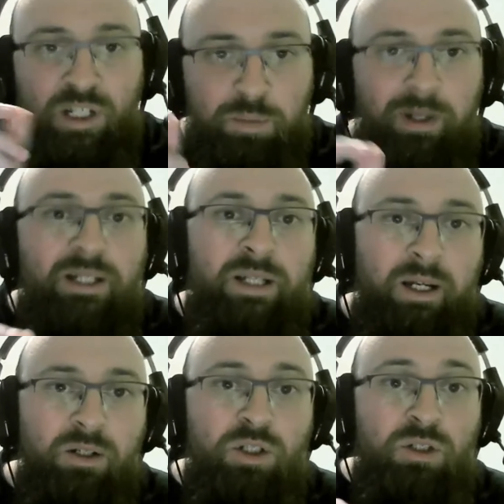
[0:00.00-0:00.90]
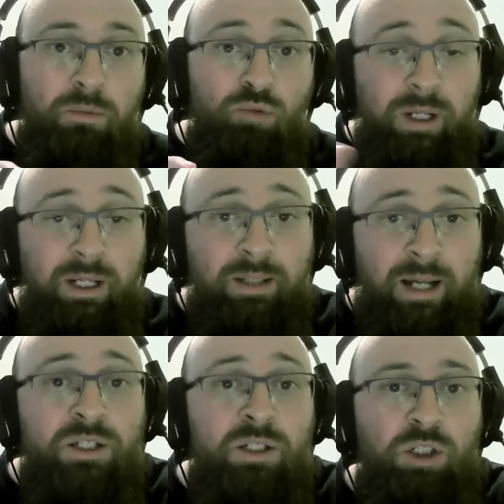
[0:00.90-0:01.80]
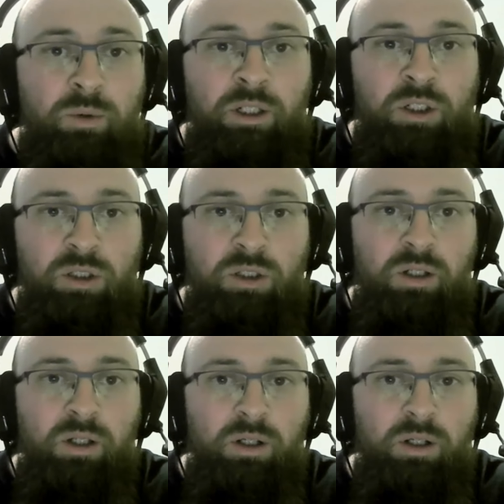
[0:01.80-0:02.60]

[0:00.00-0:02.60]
split second just to read that situation,